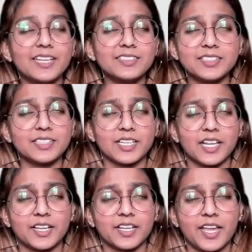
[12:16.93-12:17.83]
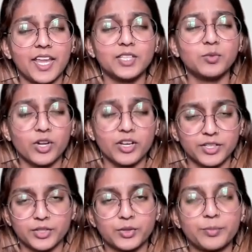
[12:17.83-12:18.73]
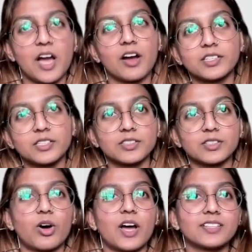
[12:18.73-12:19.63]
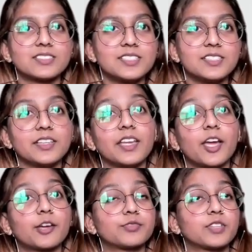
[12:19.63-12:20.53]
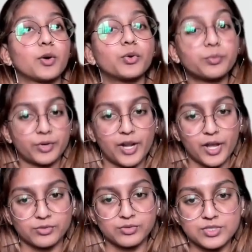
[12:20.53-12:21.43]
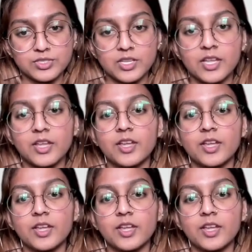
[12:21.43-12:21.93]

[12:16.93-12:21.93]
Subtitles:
anything, like anyone, it could be uncle or auntie, they have their own pronouns.